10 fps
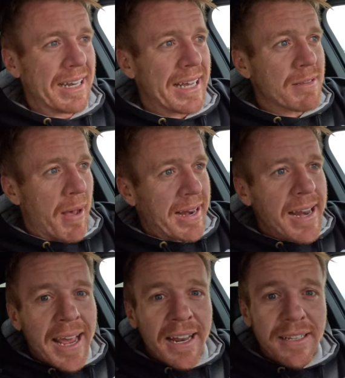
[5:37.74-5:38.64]
It's my
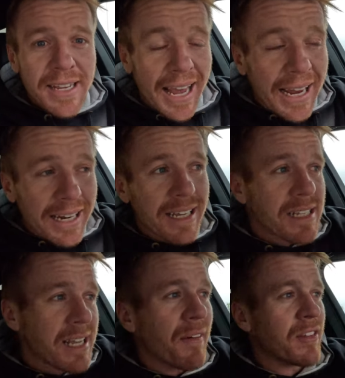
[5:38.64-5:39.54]
Nana's
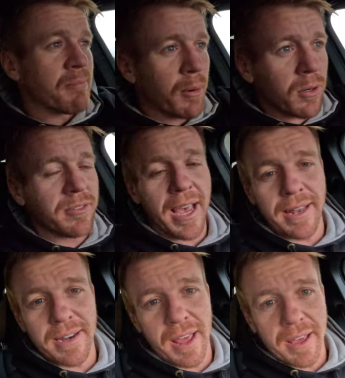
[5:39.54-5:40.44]
87th birthday
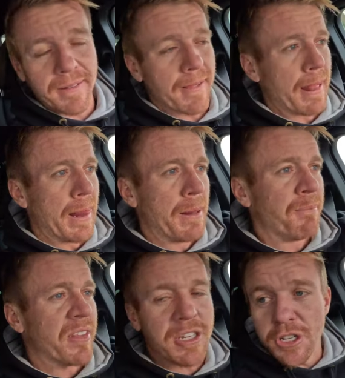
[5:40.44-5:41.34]
today.
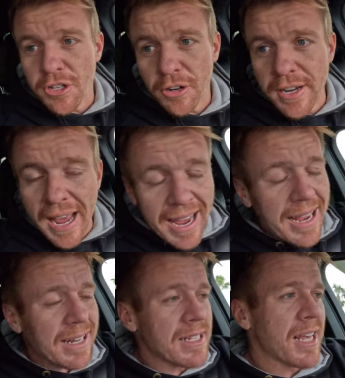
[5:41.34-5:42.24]
She's turning
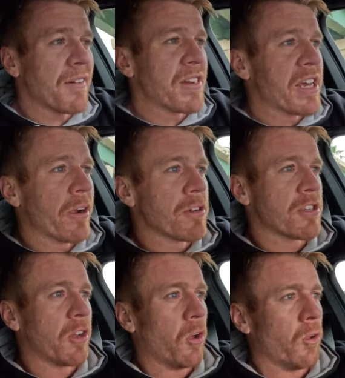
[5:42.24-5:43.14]
87 years
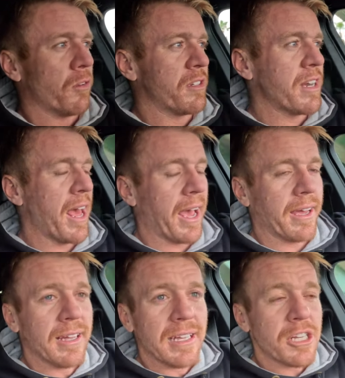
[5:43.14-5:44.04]
old today.
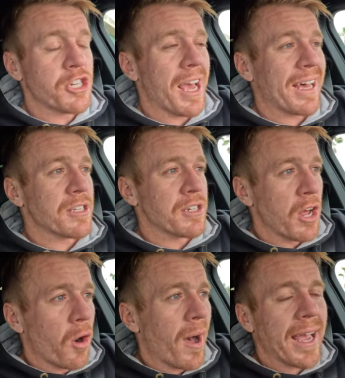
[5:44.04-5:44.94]
She has
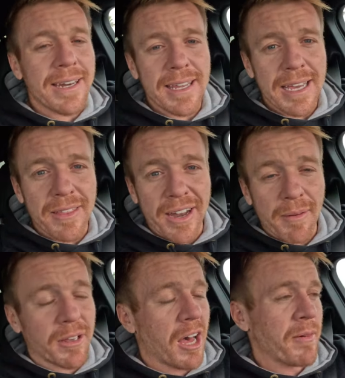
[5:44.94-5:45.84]
no idea that
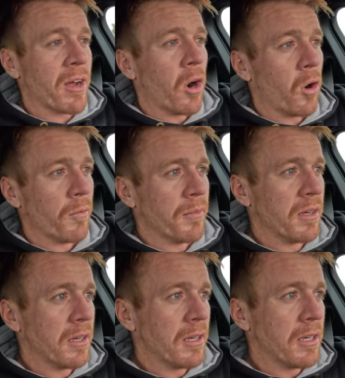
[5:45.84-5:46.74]
I'm coming
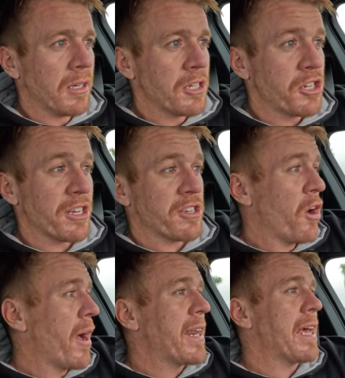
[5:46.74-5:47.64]
home. She has
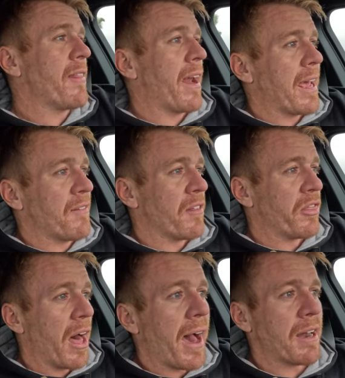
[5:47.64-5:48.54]
no idea that I
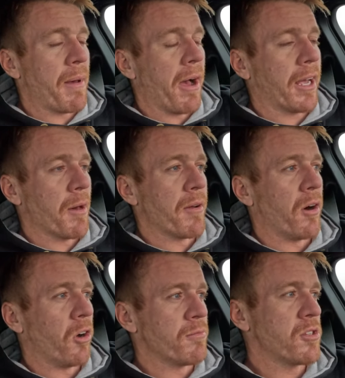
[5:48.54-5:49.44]
even thought about coming home.